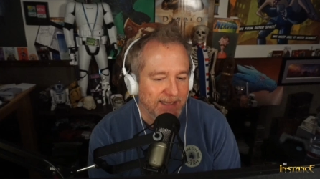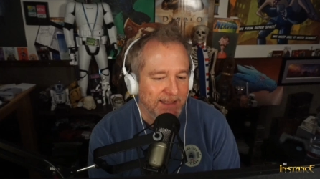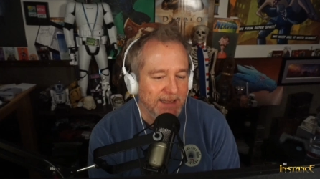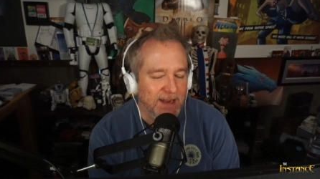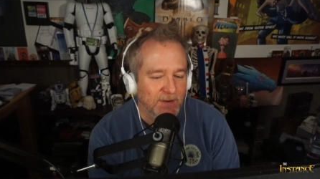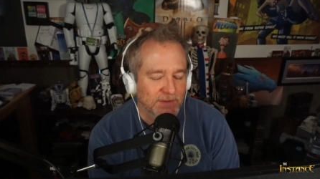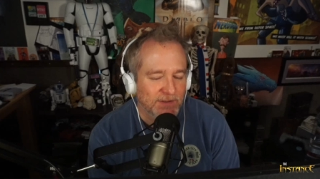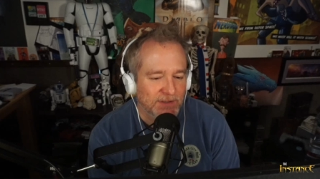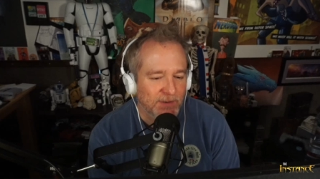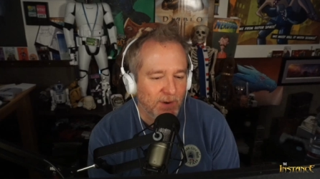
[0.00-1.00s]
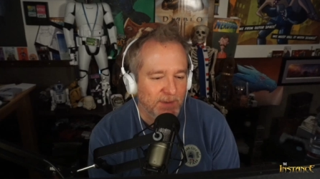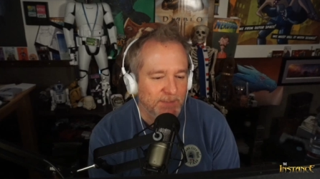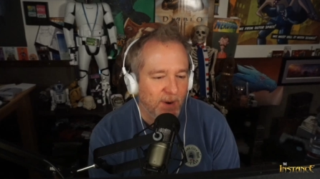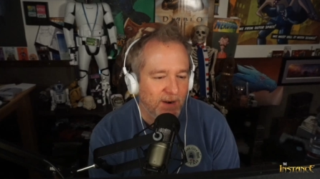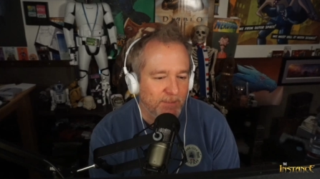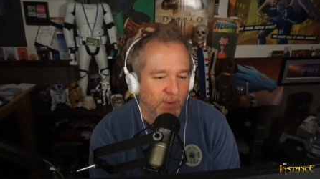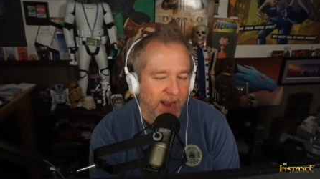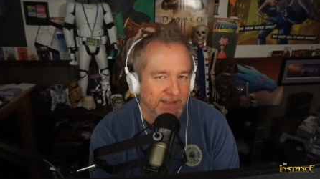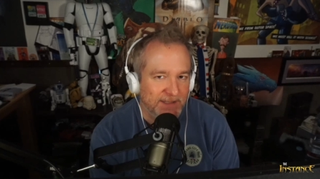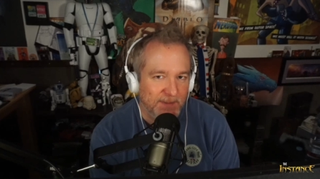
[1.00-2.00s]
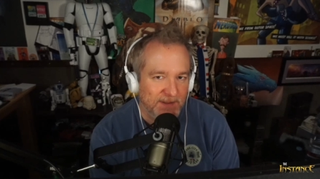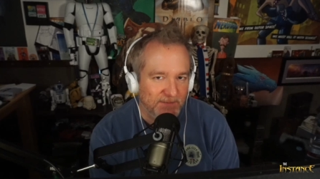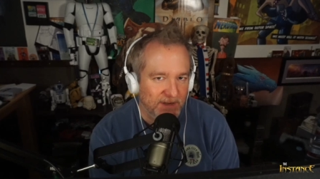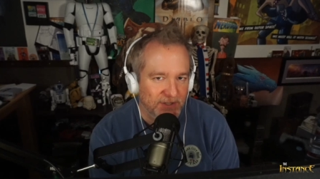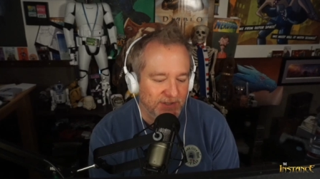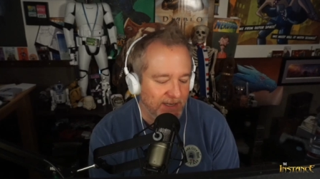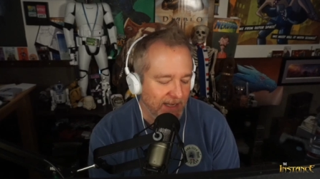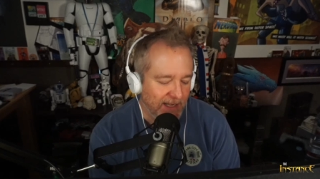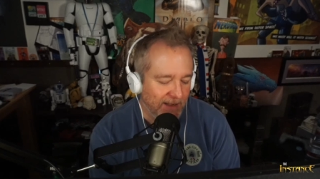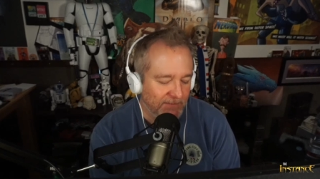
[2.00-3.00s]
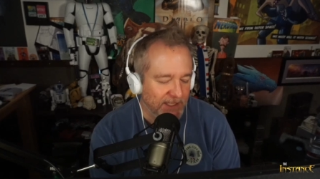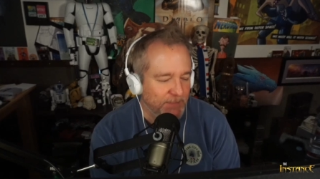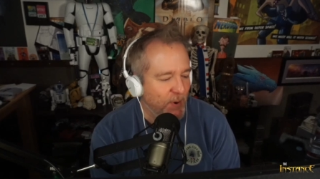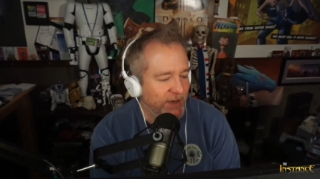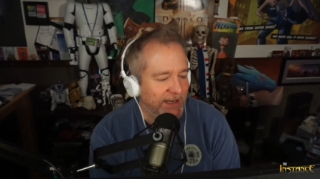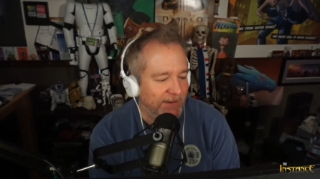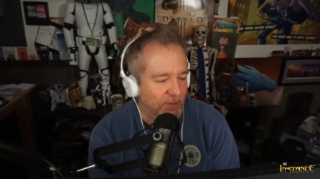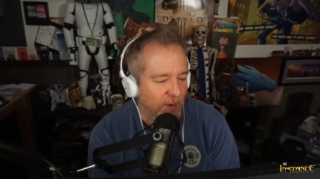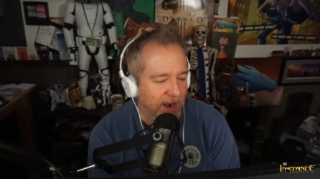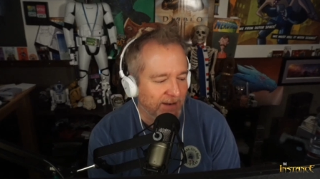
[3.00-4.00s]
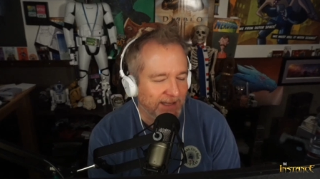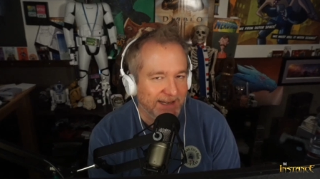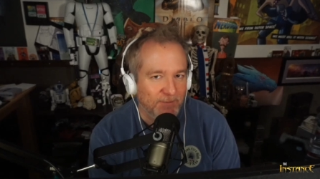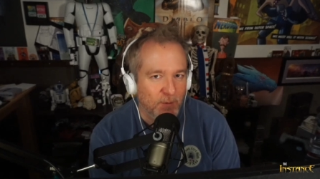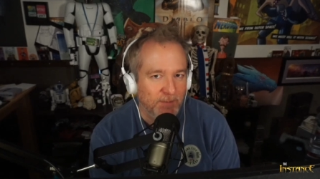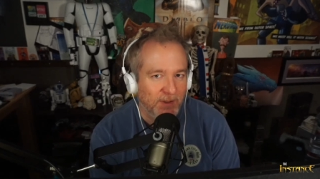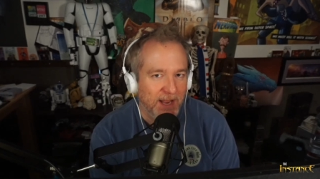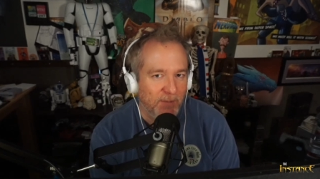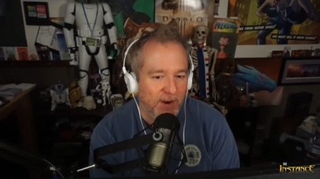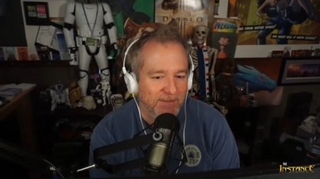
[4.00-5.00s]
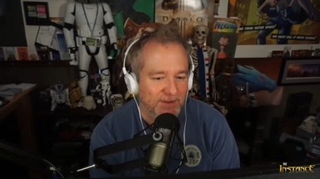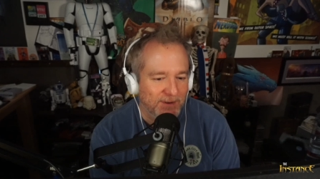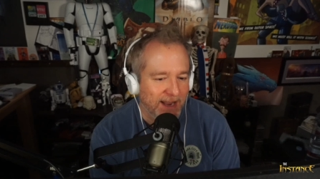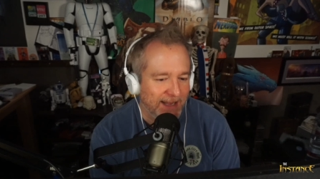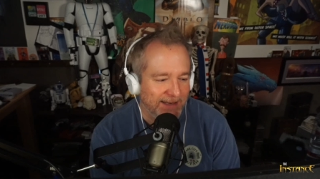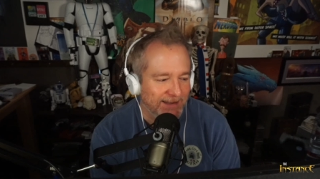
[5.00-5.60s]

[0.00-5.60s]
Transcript: think Heroes of the Storm is part of Brad Smith's vision of let's put it everywhere and let everyone play it wherever they're at?